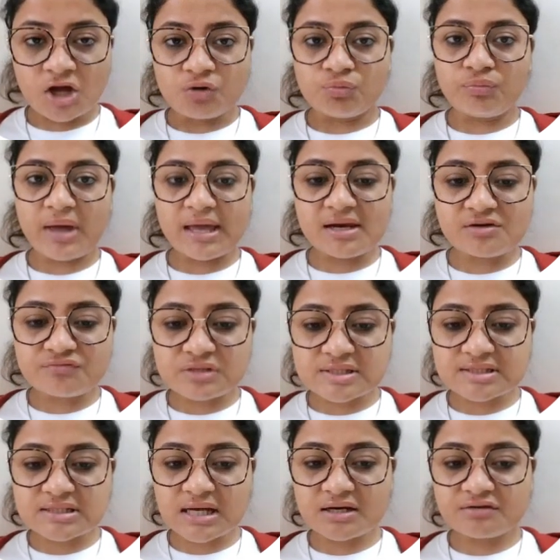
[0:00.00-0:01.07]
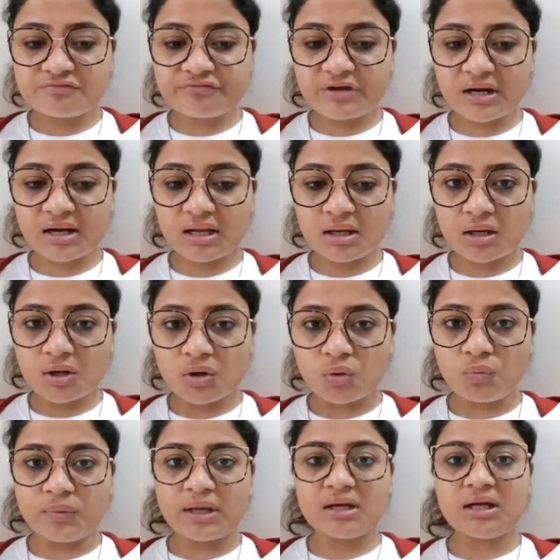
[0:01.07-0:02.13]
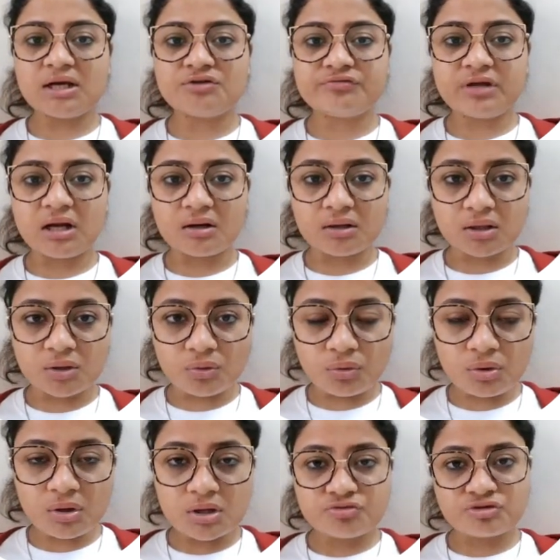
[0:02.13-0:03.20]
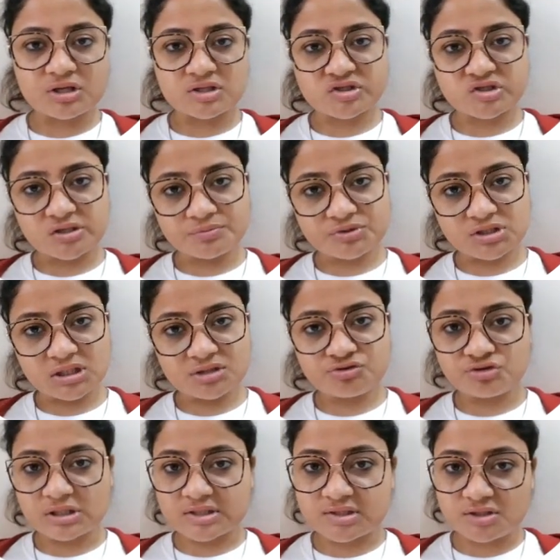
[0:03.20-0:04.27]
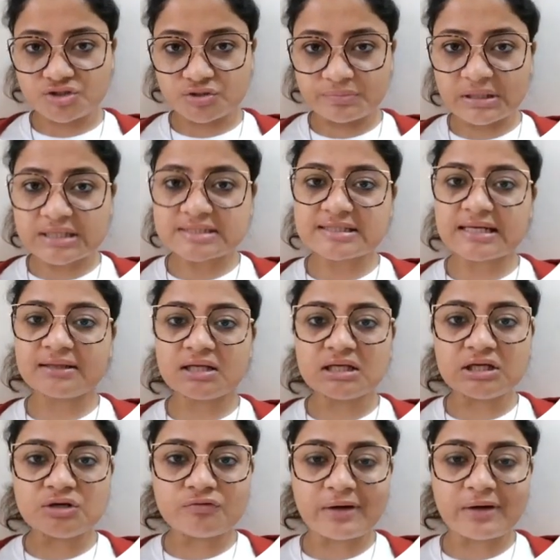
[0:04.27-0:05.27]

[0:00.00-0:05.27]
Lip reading: When it will start infecting? When it will undergo transcription and translation, because then the new